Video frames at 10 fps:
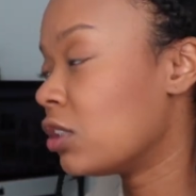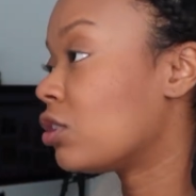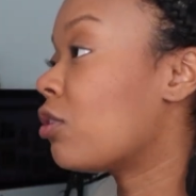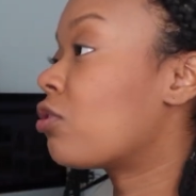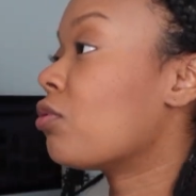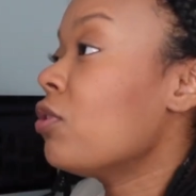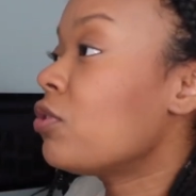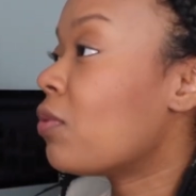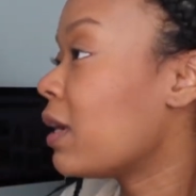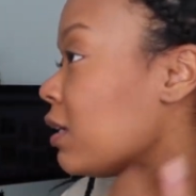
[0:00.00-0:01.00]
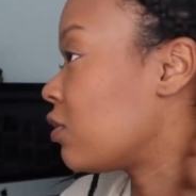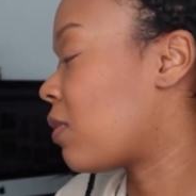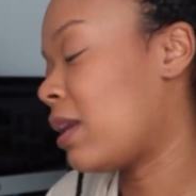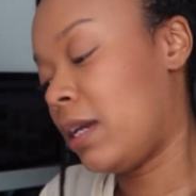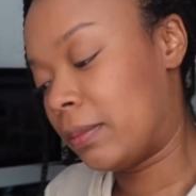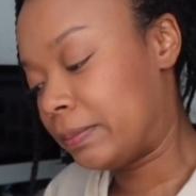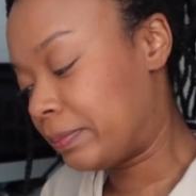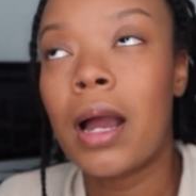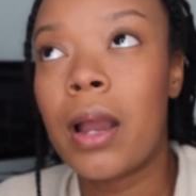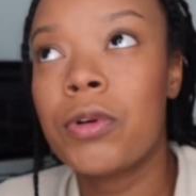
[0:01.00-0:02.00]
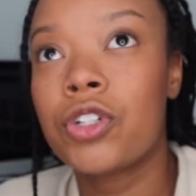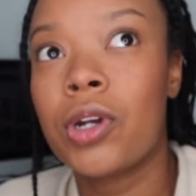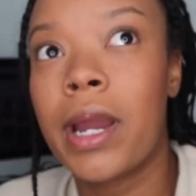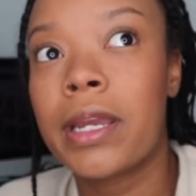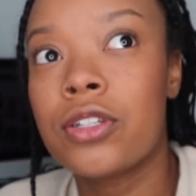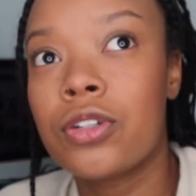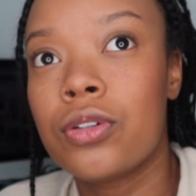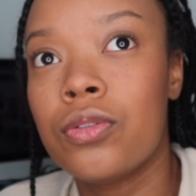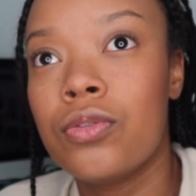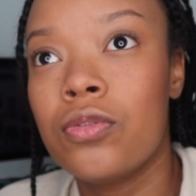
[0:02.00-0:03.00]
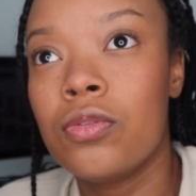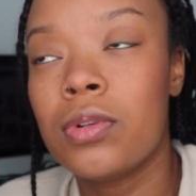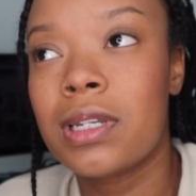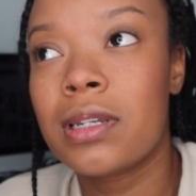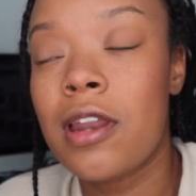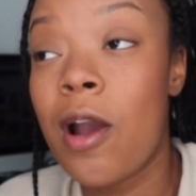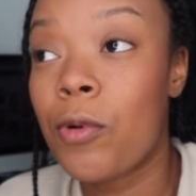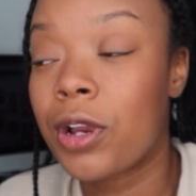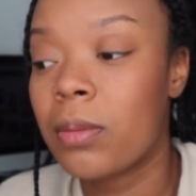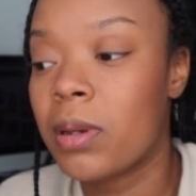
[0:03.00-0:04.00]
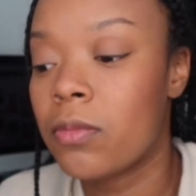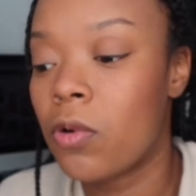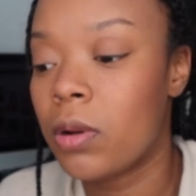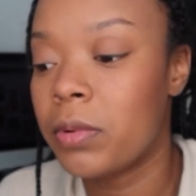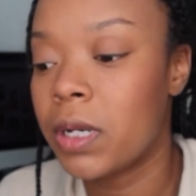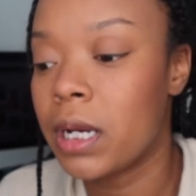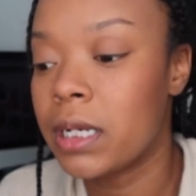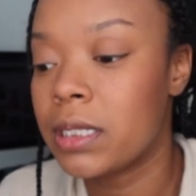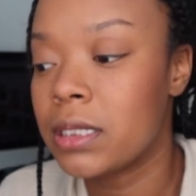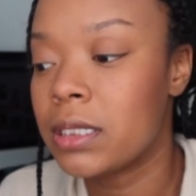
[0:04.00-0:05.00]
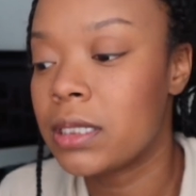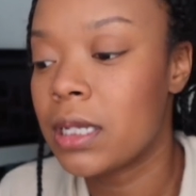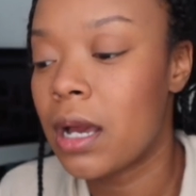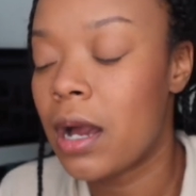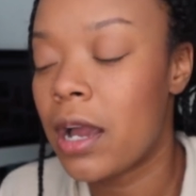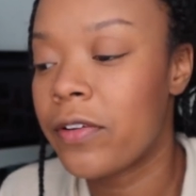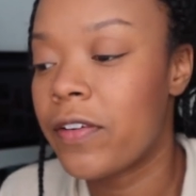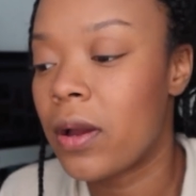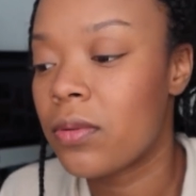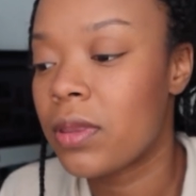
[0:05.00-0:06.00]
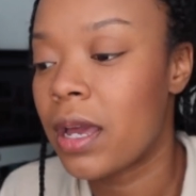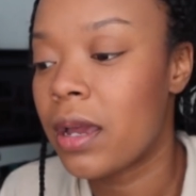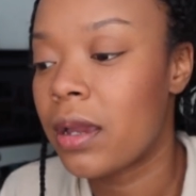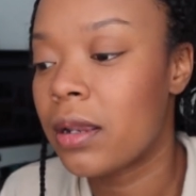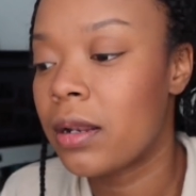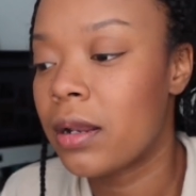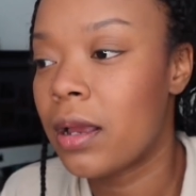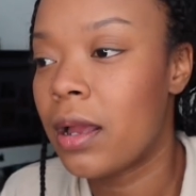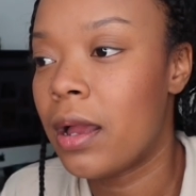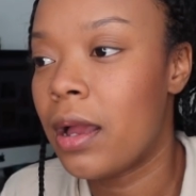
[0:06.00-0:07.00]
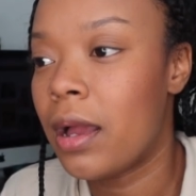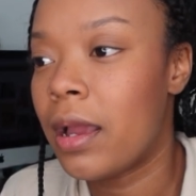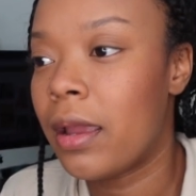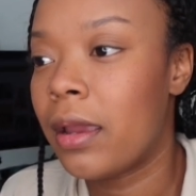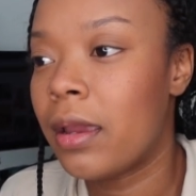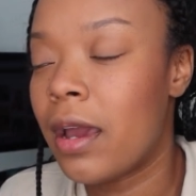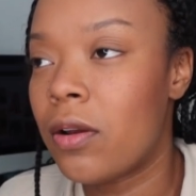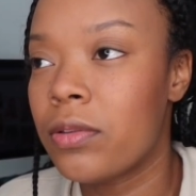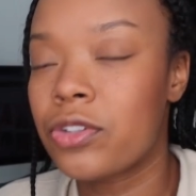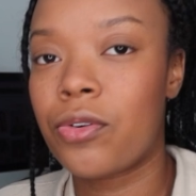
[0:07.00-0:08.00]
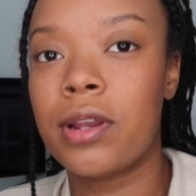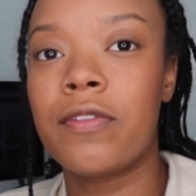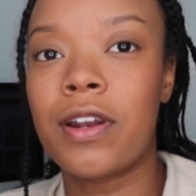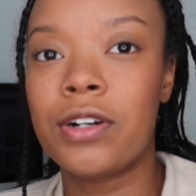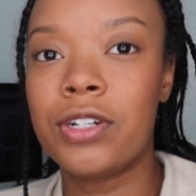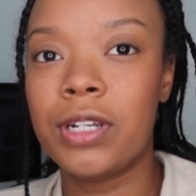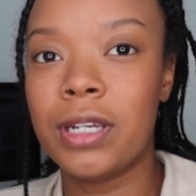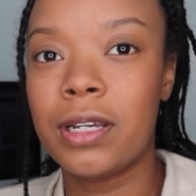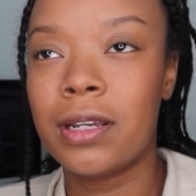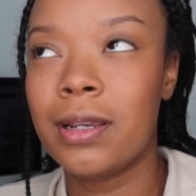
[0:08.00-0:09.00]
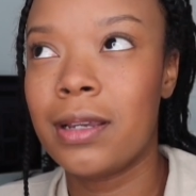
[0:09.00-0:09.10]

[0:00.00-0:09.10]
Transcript: So through 2020, I was trying to network a bit more because I found that I had all this creative energy